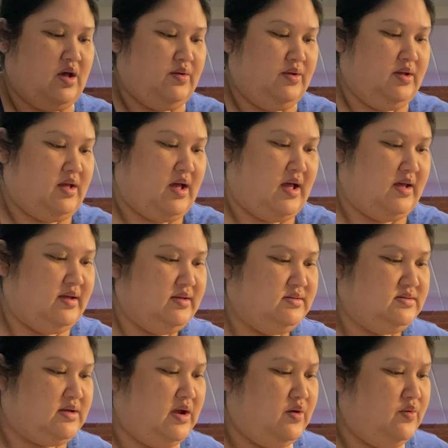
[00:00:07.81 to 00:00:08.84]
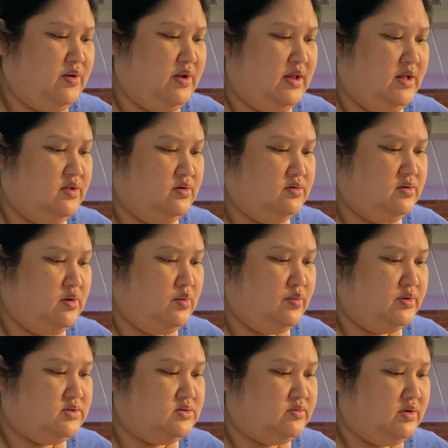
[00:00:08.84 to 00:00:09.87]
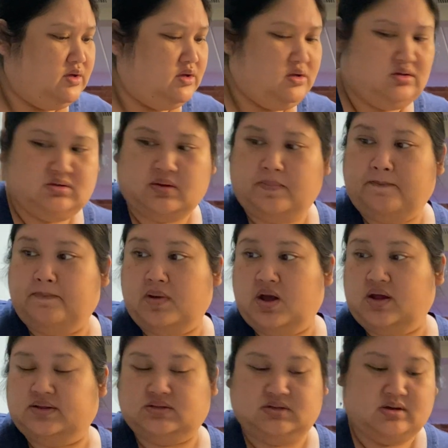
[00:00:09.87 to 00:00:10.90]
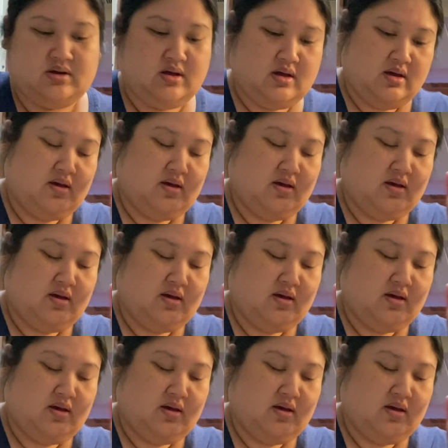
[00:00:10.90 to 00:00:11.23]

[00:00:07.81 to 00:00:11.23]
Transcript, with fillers: morning guys i really don't know what to eat but